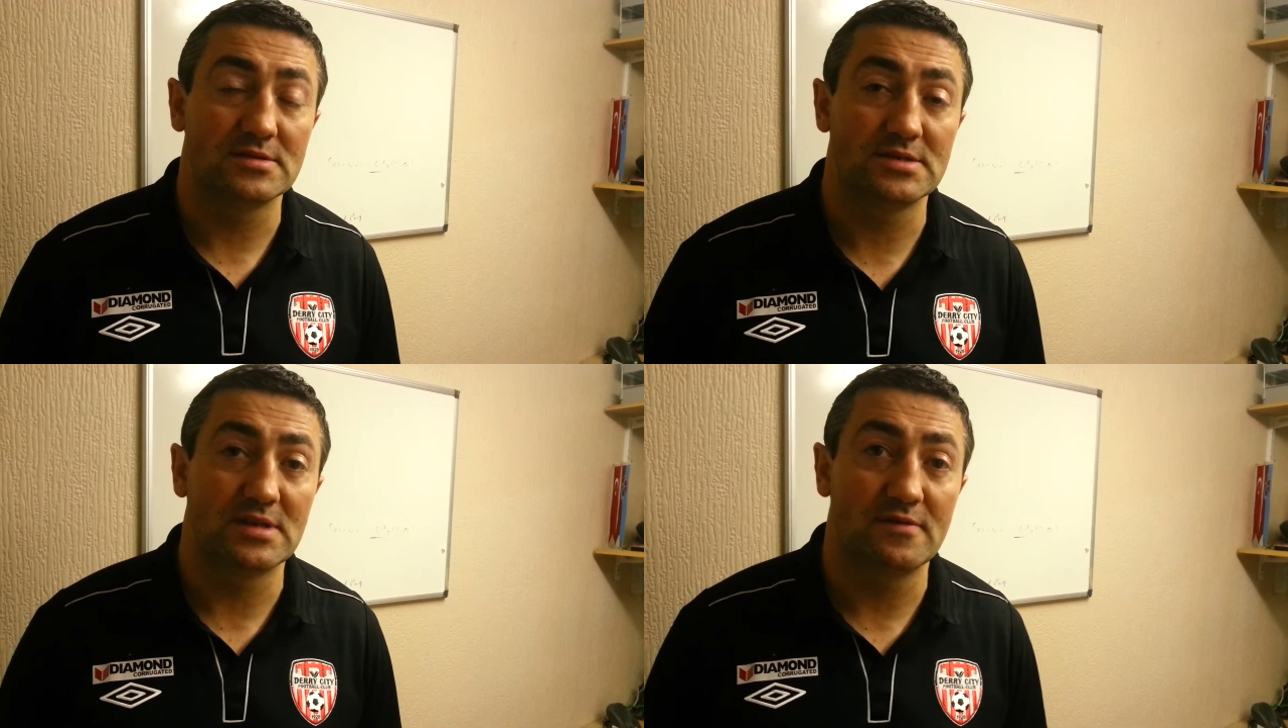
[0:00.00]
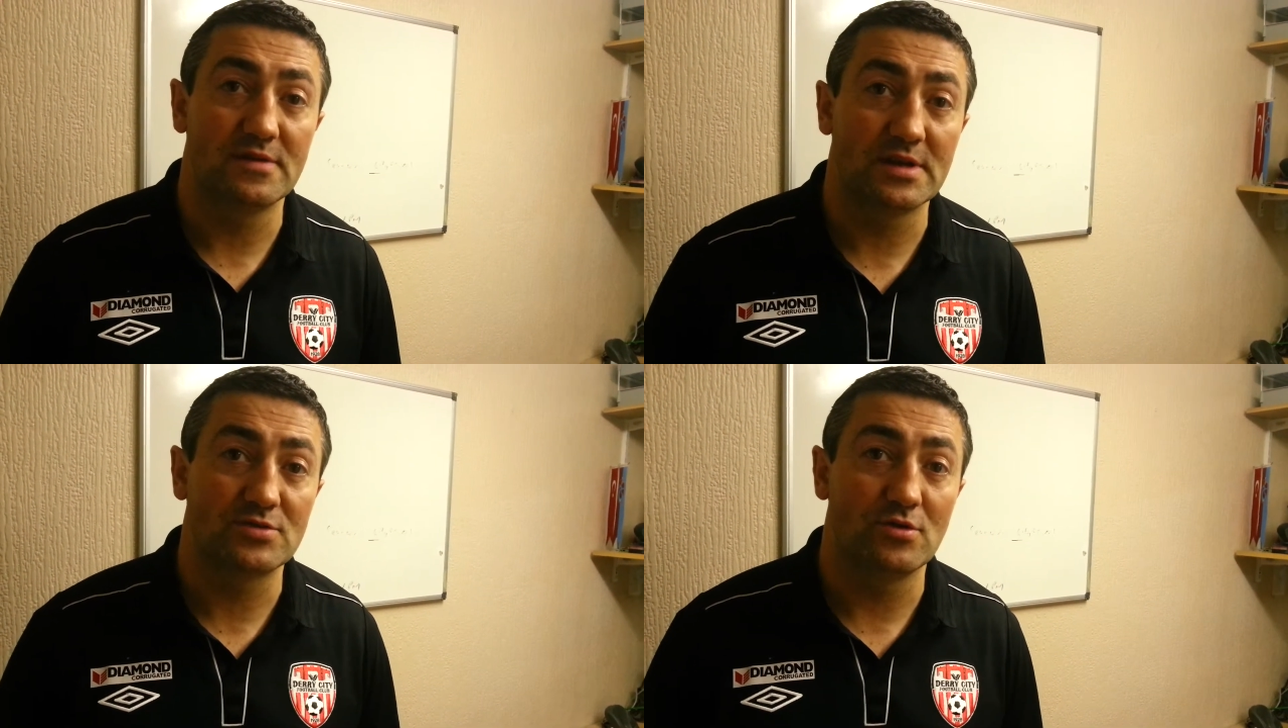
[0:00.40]
as I say, for
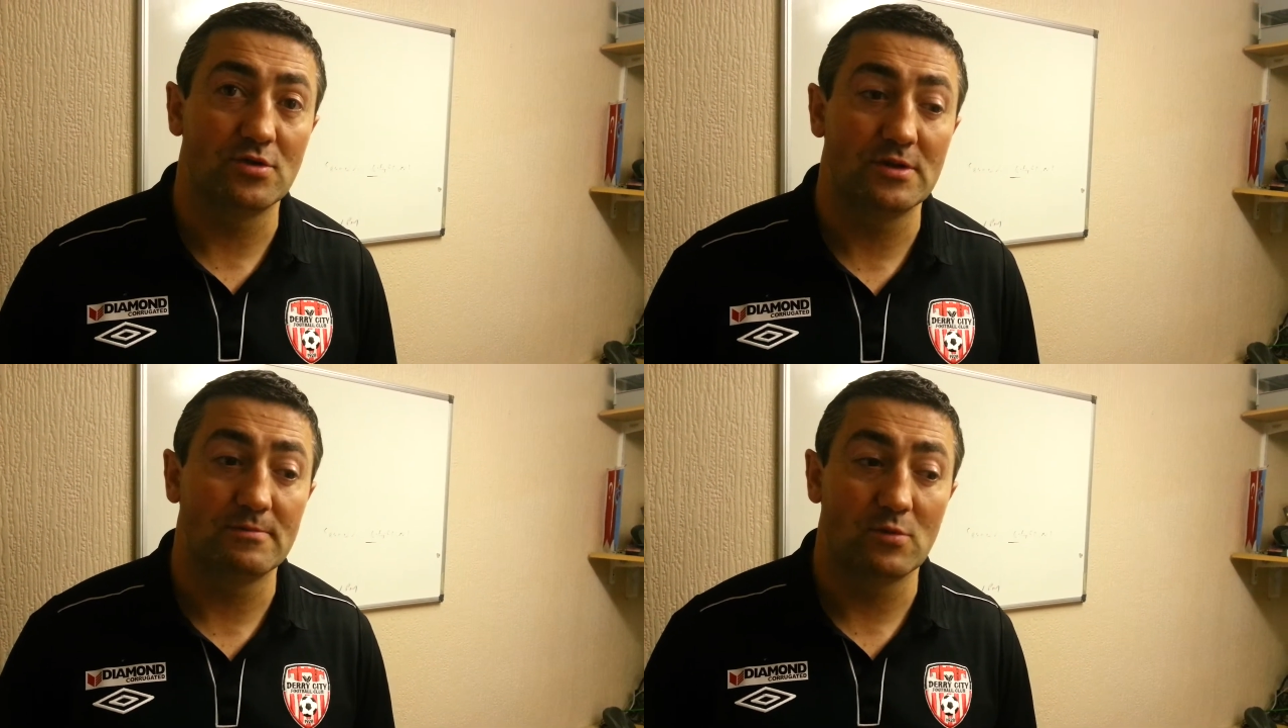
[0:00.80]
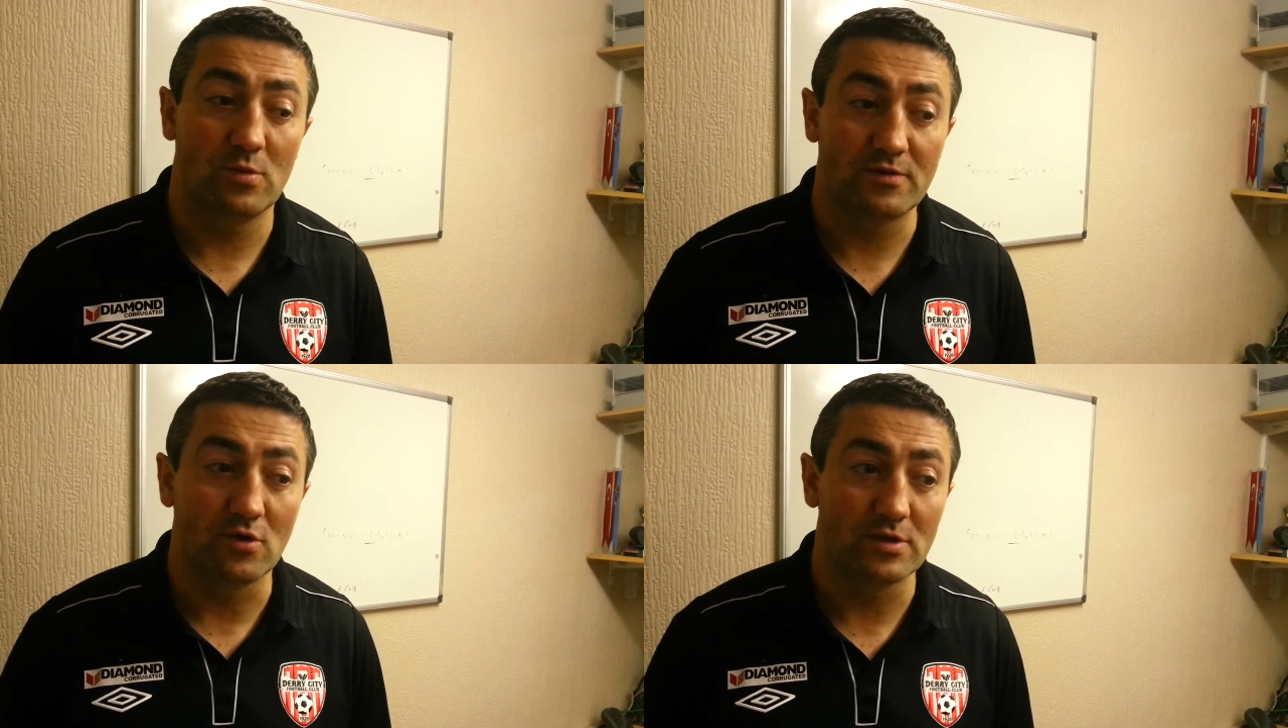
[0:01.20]
the next round, and
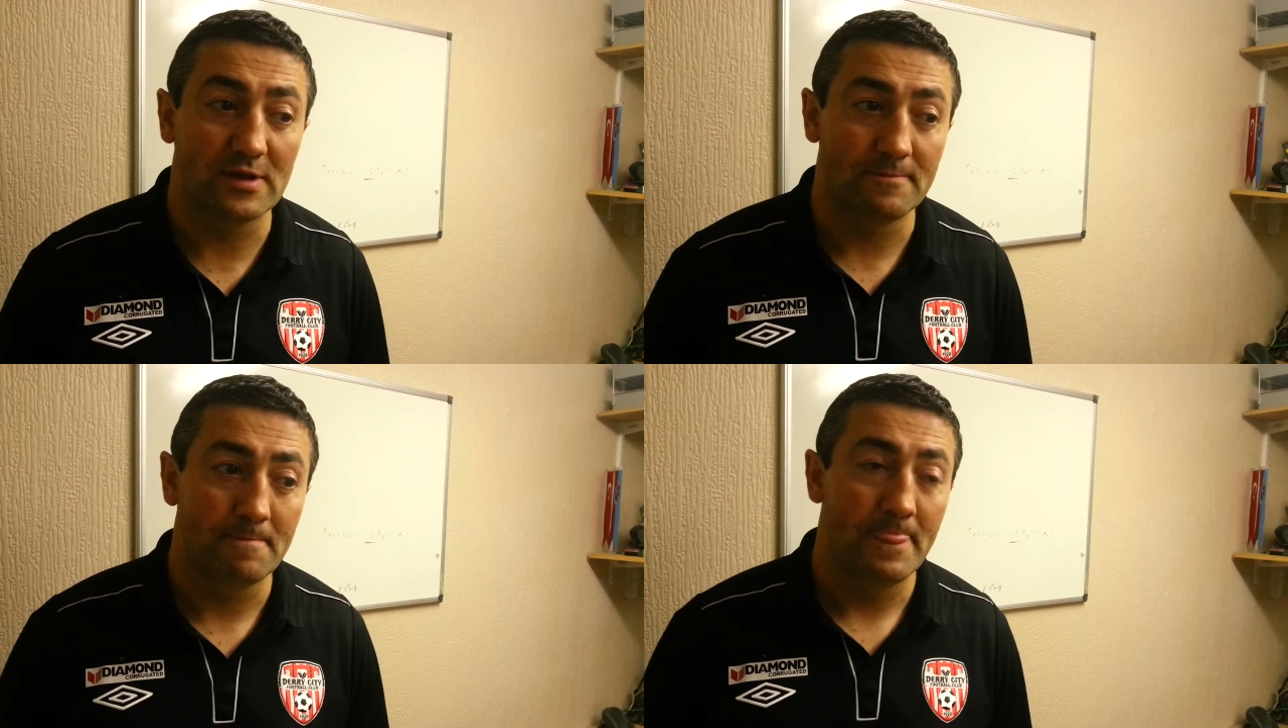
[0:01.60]
we've done that.